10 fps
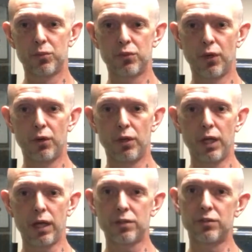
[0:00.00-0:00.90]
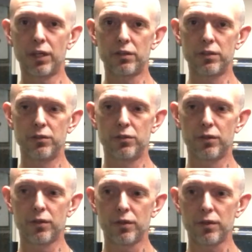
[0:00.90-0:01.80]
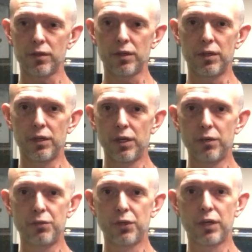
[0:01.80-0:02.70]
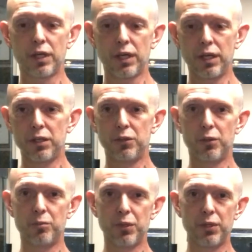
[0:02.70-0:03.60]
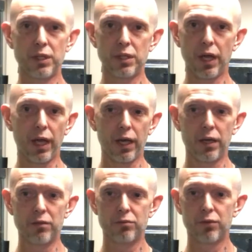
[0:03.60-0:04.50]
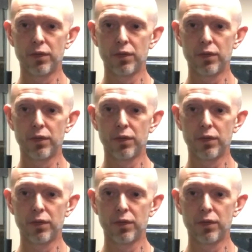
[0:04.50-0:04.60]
So a lot of cichlids, if you're going to get into them, you need to have,